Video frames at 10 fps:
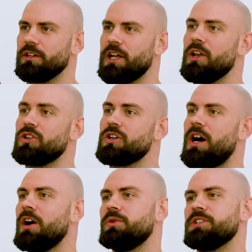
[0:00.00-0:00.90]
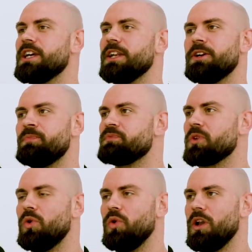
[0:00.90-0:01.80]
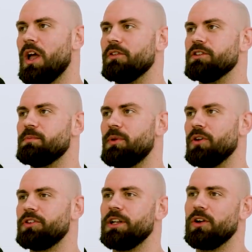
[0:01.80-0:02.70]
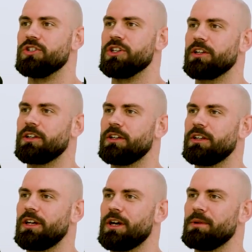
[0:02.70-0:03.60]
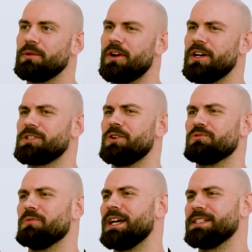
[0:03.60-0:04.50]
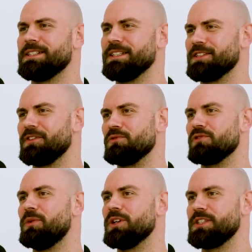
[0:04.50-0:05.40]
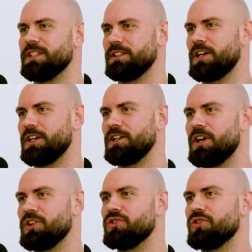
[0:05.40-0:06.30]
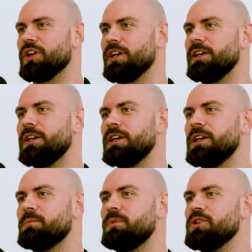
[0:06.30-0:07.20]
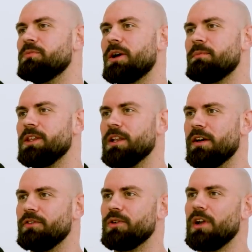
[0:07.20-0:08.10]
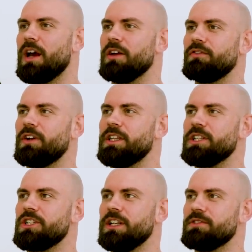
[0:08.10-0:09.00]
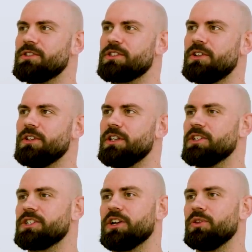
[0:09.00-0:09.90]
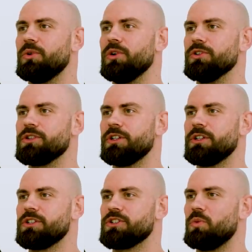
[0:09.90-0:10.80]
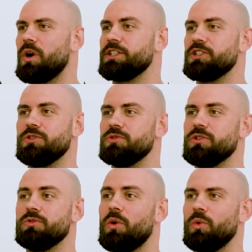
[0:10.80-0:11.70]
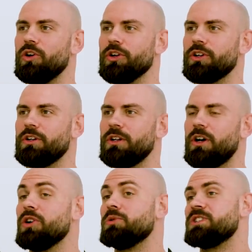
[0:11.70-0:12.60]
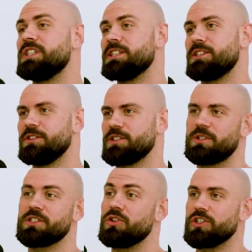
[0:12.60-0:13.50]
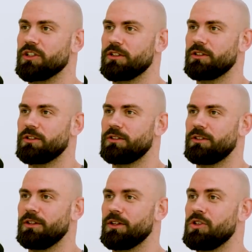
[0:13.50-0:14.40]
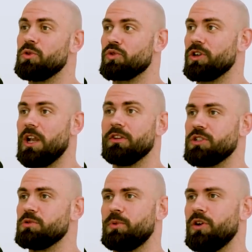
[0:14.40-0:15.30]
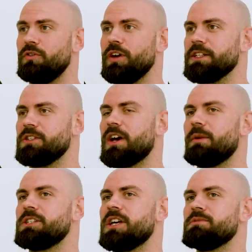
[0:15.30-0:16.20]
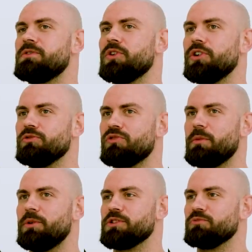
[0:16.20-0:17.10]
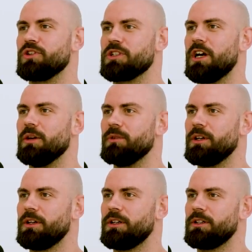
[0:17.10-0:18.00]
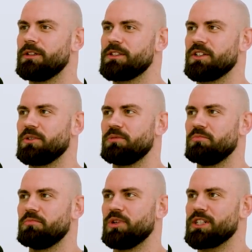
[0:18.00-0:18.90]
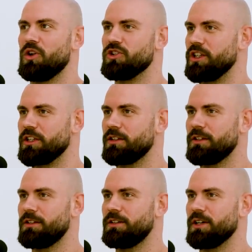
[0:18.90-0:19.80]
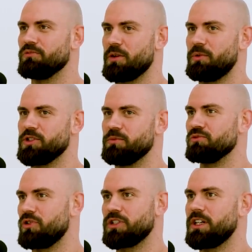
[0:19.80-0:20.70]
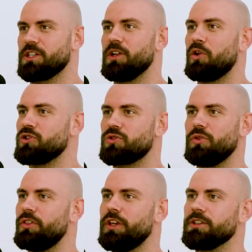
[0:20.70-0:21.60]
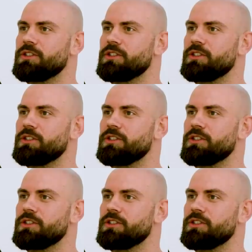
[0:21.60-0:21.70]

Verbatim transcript: Like logic, I always said, all love is birthed in logic. And people are, like, it's not romantic, it's very robotic. I, I agree. But you might meet the love of your life and then she lives on the other side of the world. So why did you two not work? Oh, it was distance. Where's logic? You know, you were in love. She was perfect. You know, how many times have you heard right person, wrong time? So, yeah. well, that's logic. Like, right person, but wrong time. That's a logical thing.